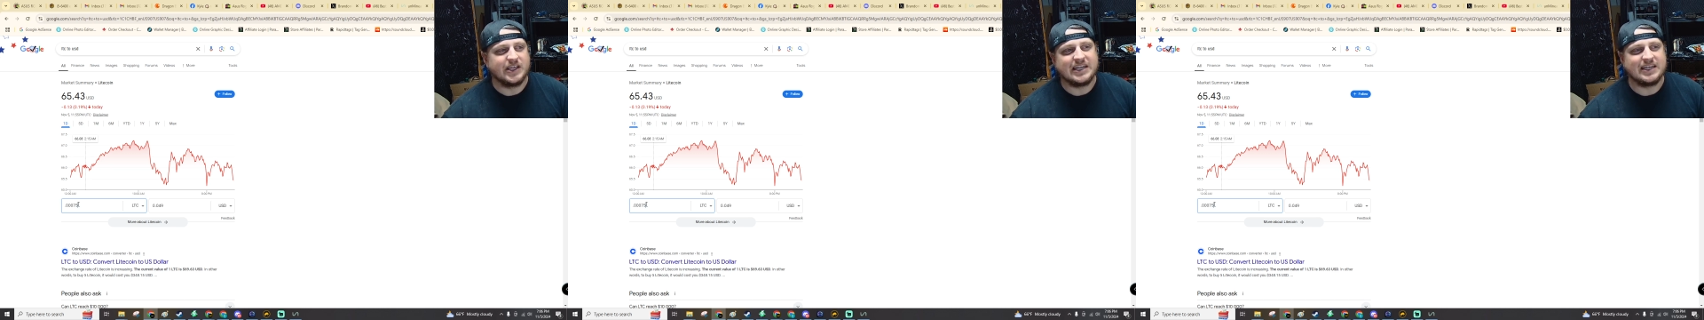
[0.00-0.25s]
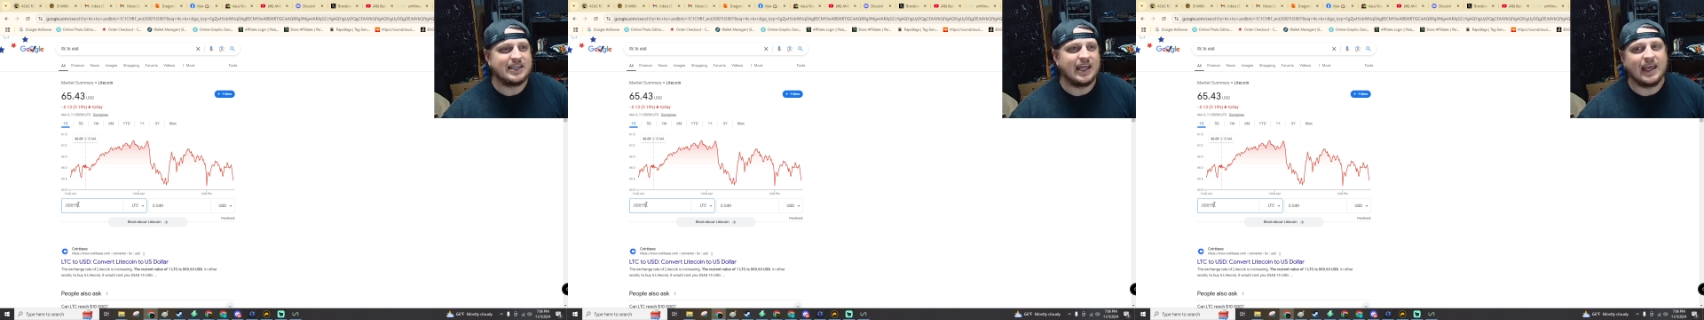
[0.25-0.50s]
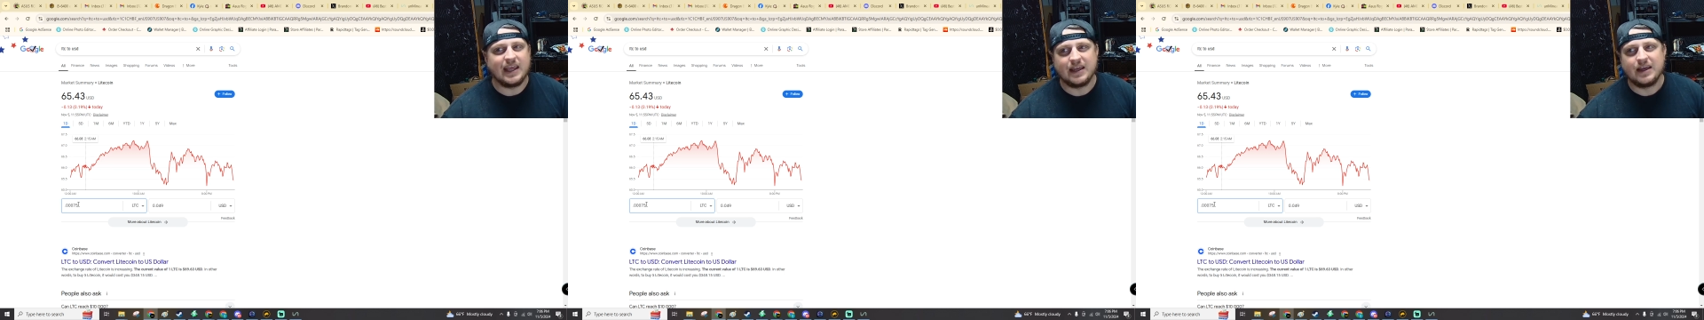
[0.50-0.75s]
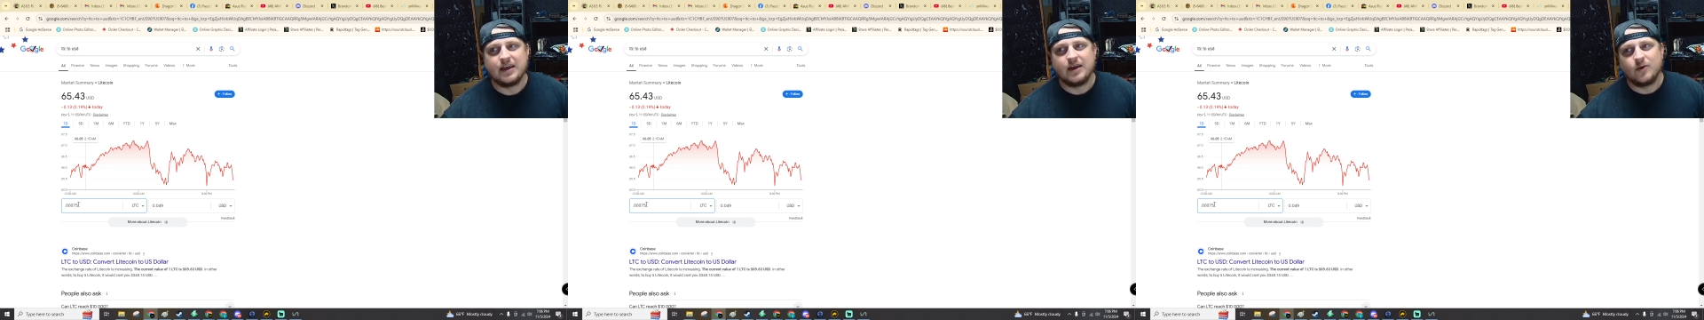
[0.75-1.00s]
in a day,
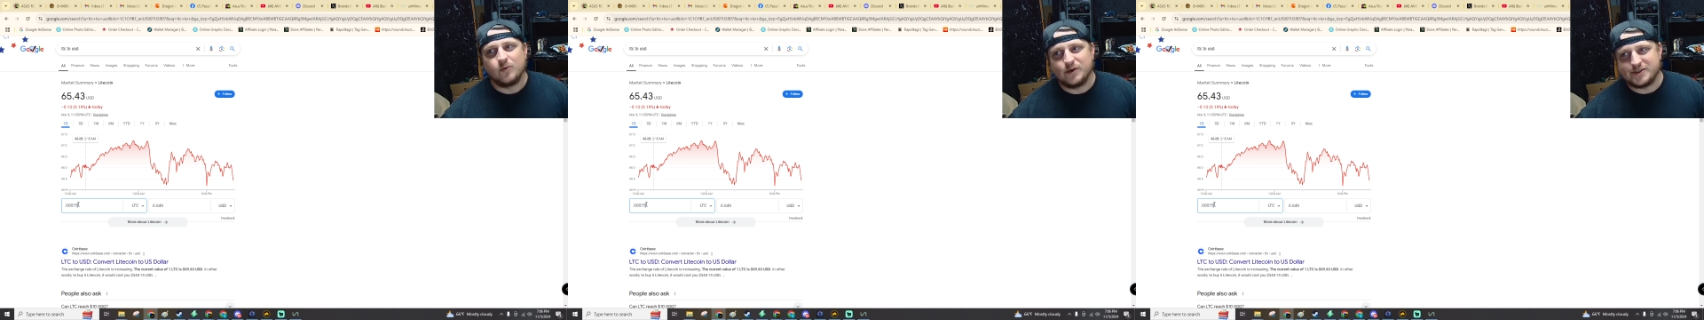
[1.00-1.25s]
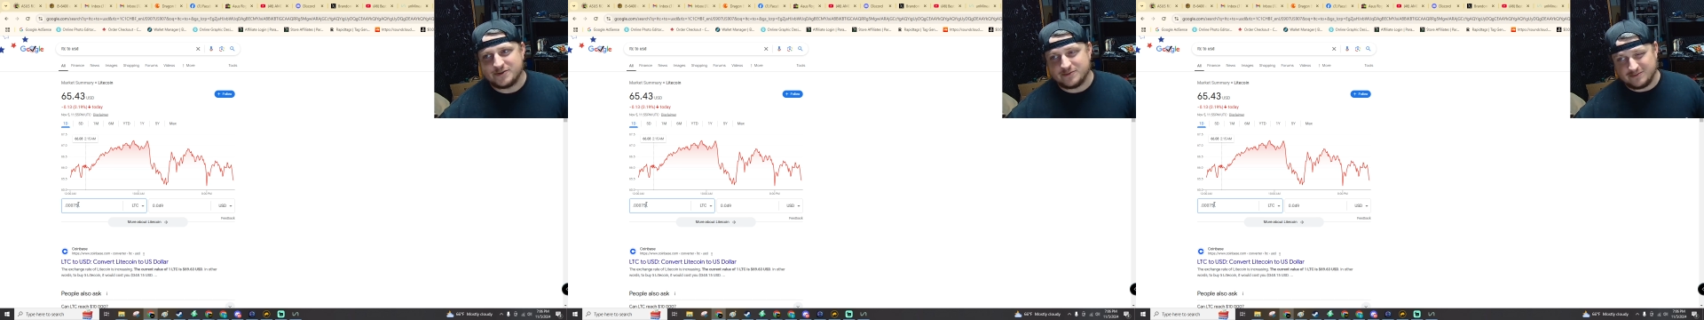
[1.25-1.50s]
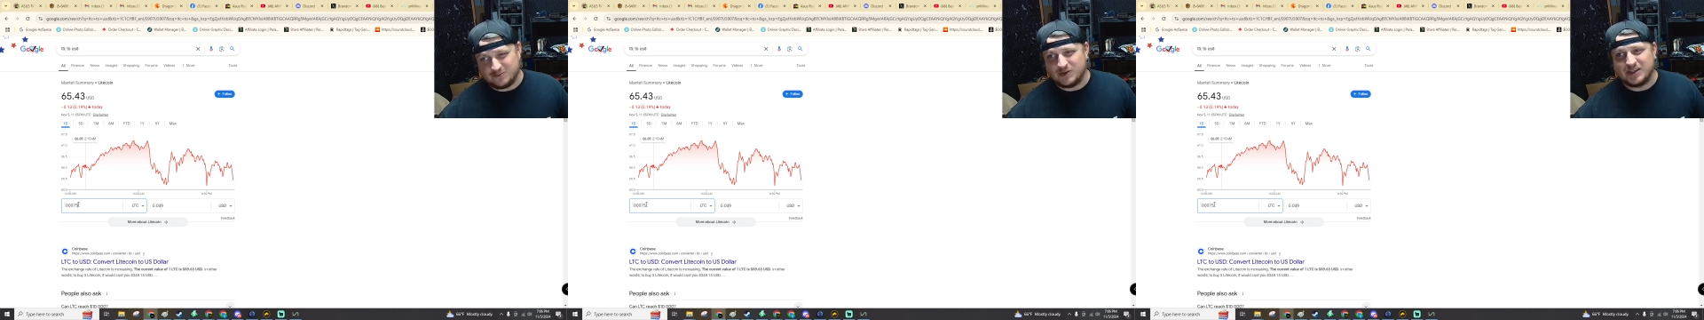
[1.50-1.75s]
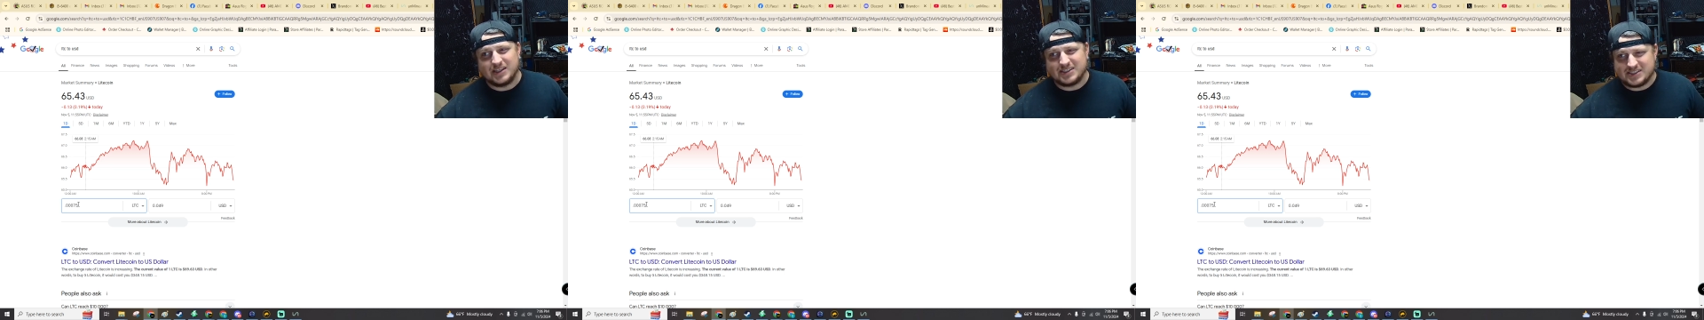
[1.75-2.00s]
which
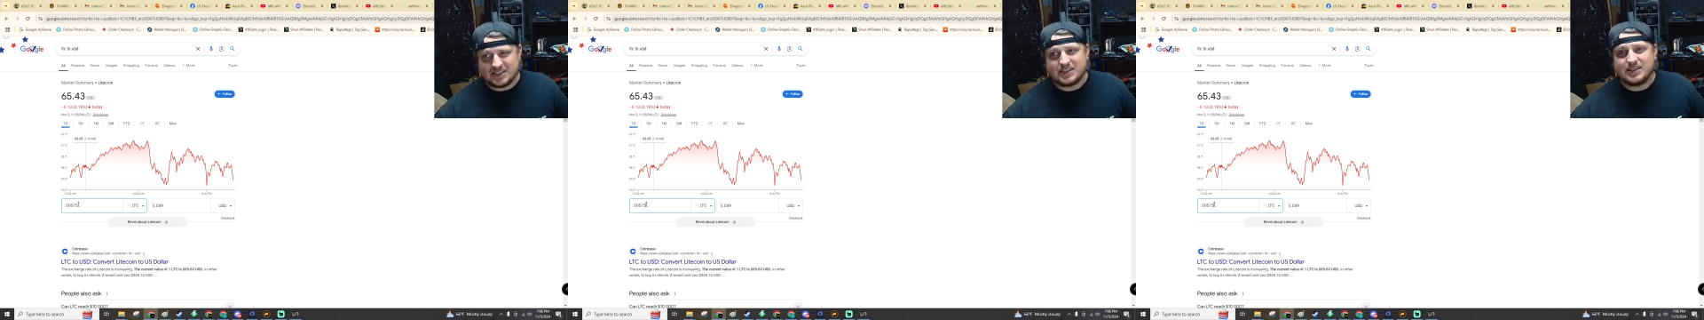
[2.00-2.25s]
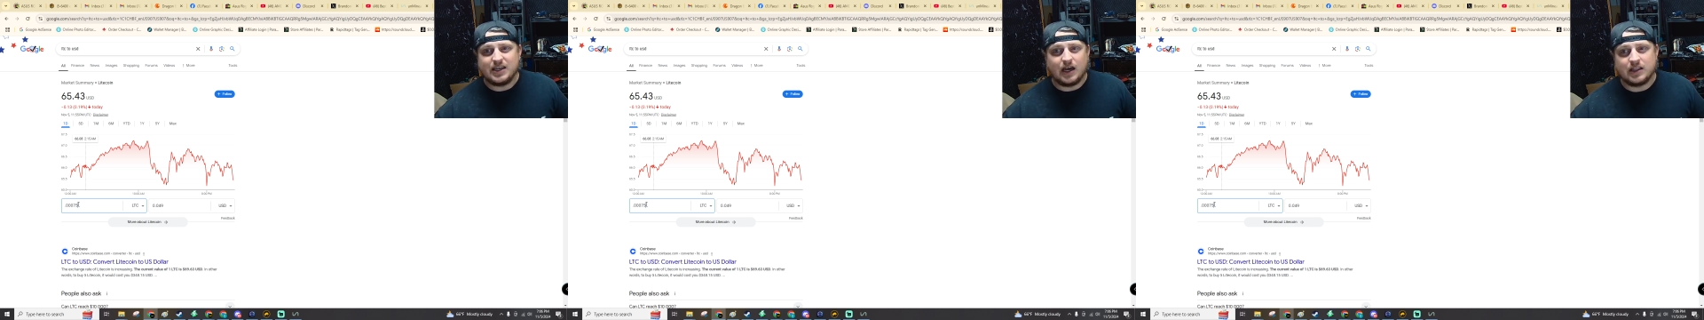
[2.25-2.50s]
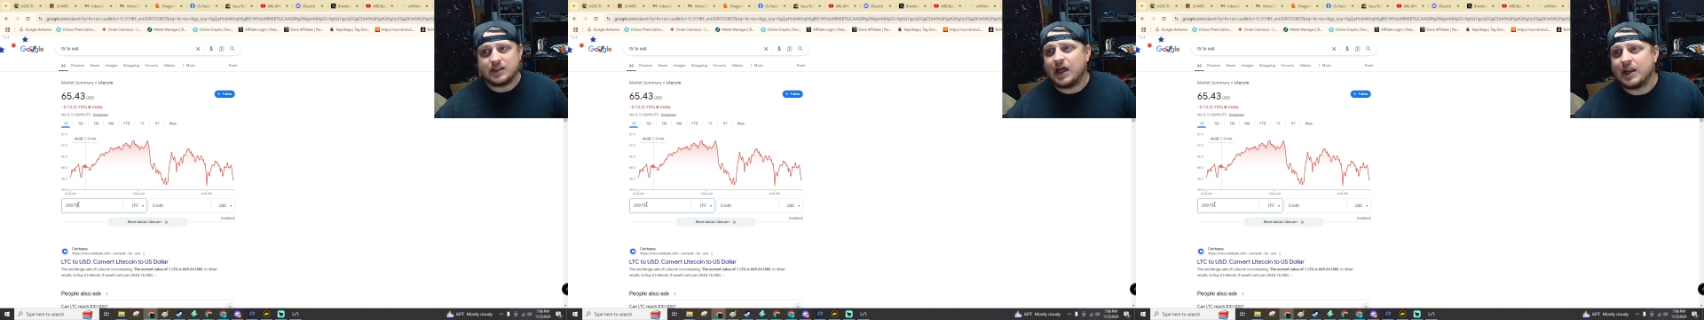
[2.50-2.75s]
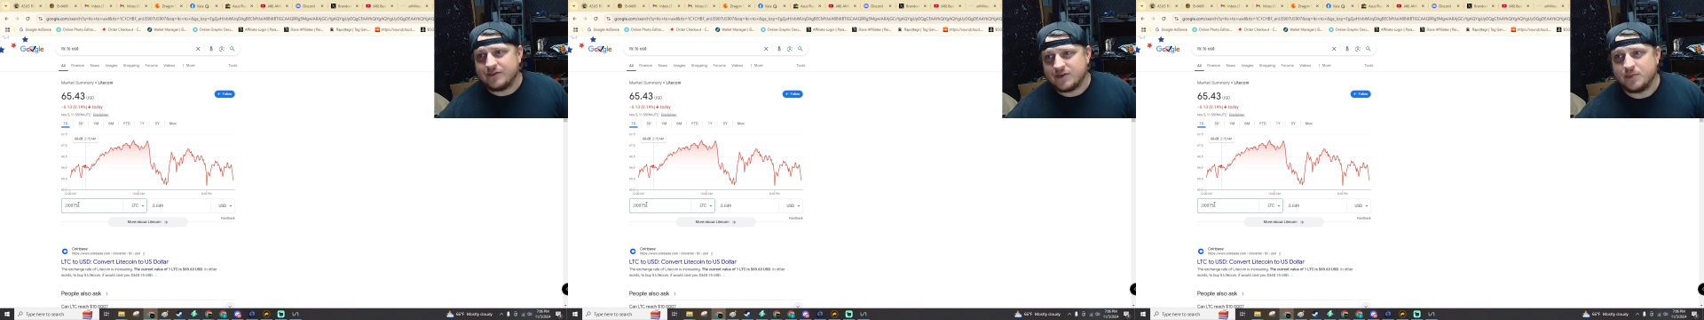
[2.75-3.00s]
realistically a
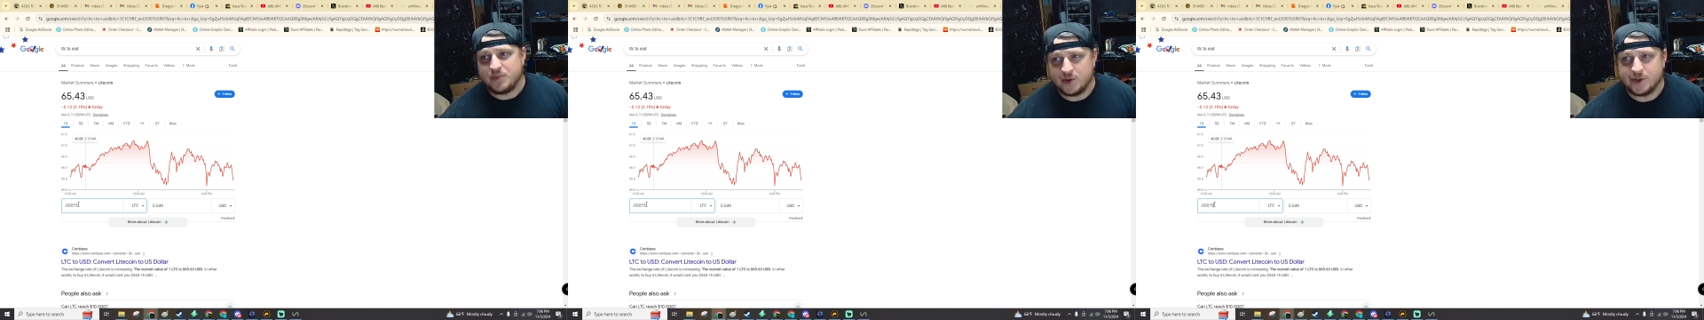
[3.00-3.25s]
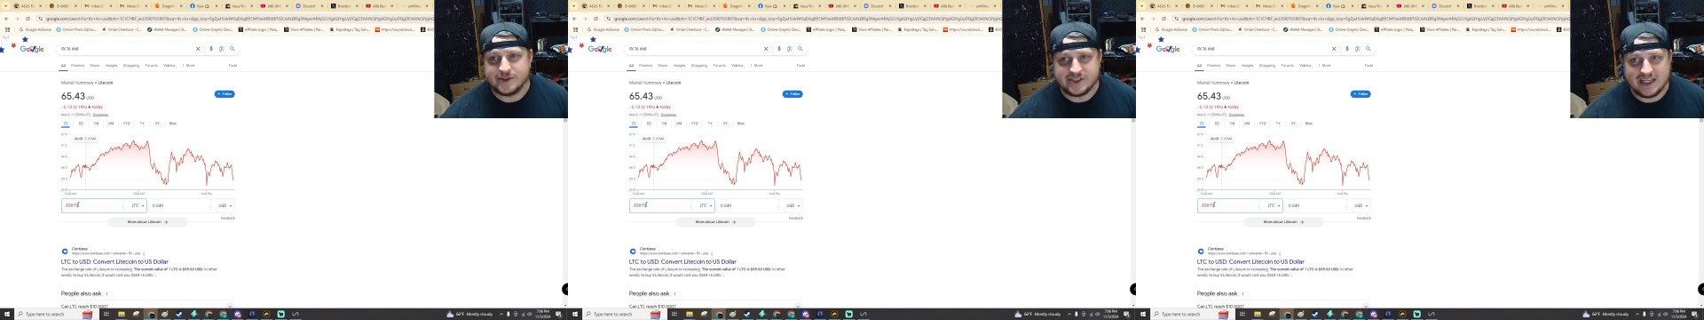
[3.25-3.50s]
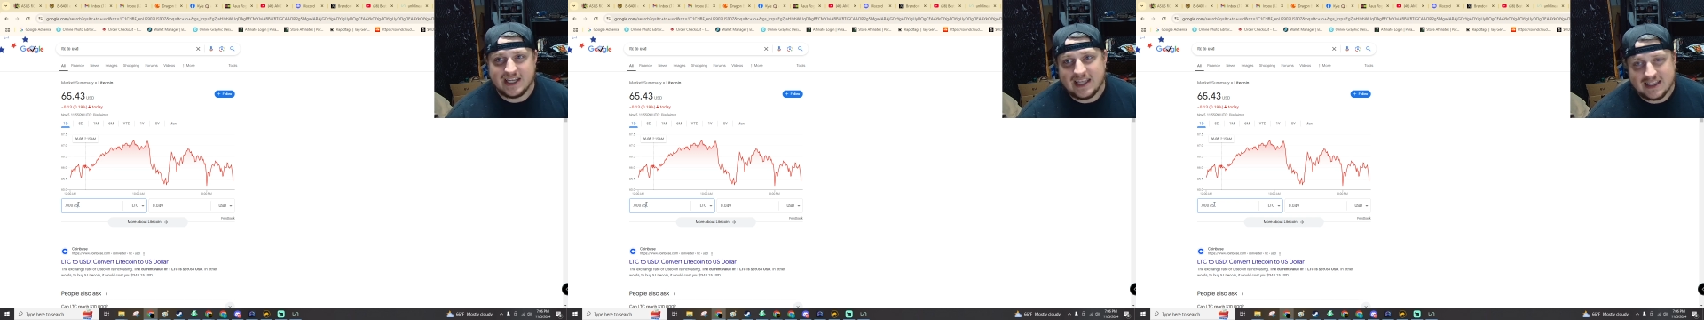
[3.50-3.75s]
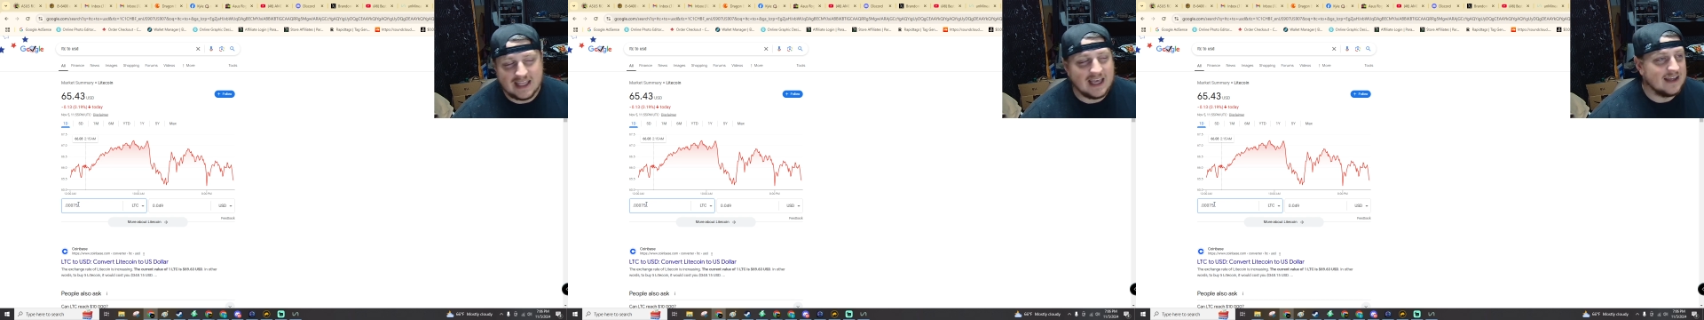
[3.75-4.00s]
lot of computers can
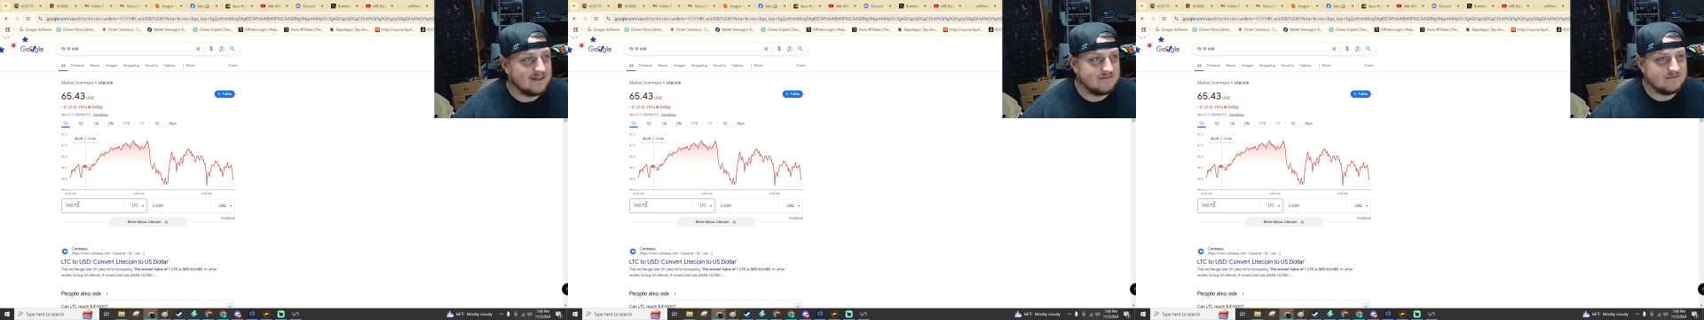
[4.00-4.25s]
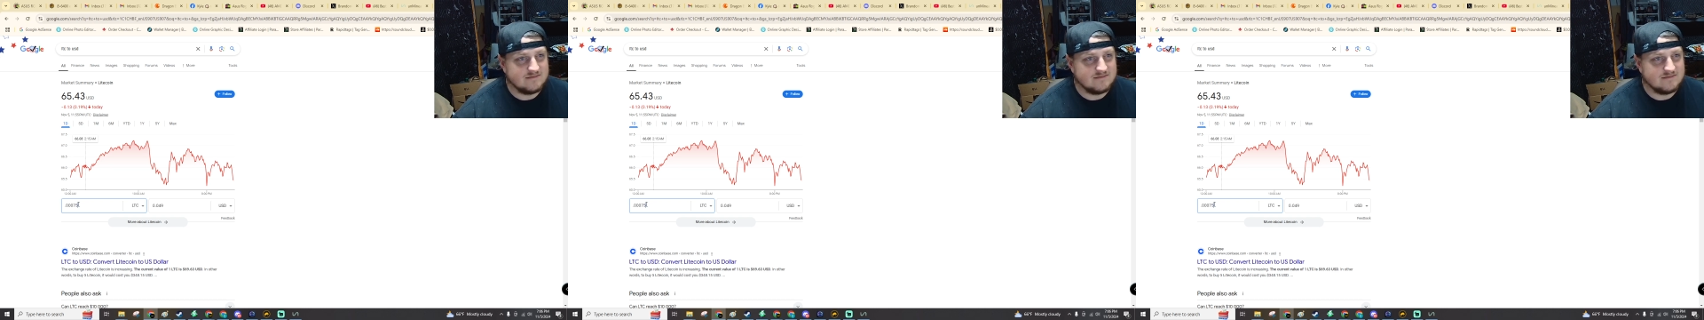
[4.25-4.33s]
hit that,